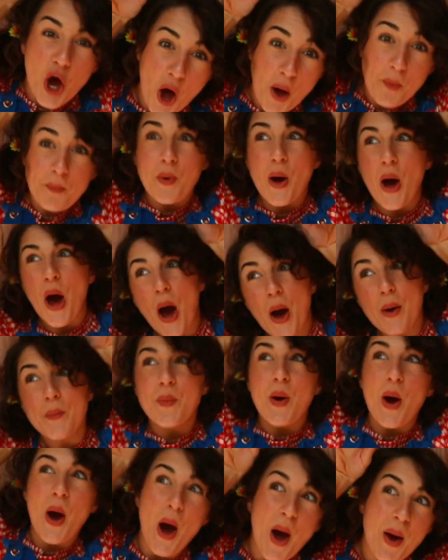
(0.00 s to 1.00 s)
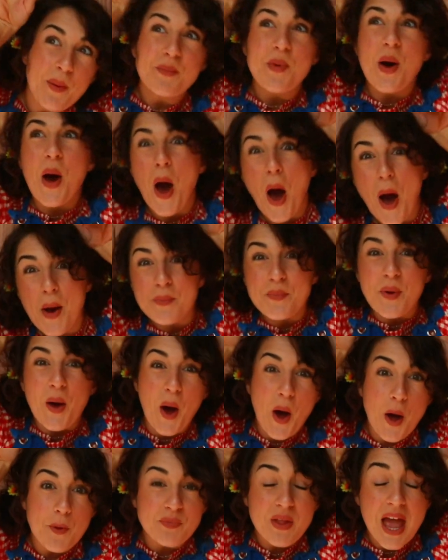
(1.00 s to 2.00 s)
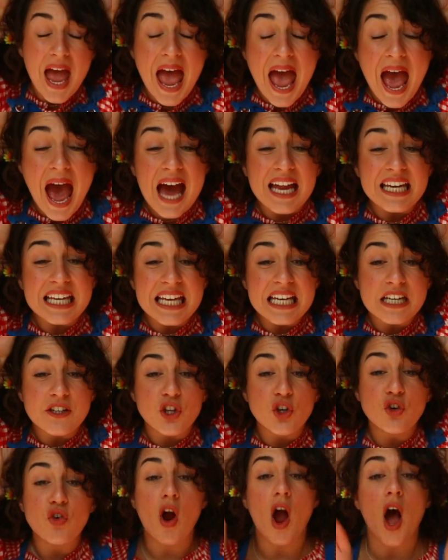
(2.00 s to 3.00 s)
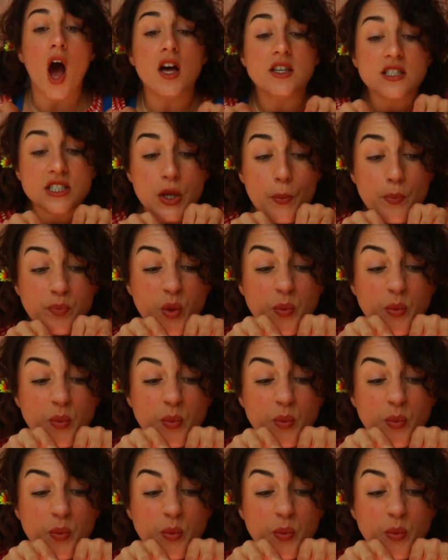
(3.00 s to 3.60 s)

Hop, hop, hop, hop, hop. And eat the grass.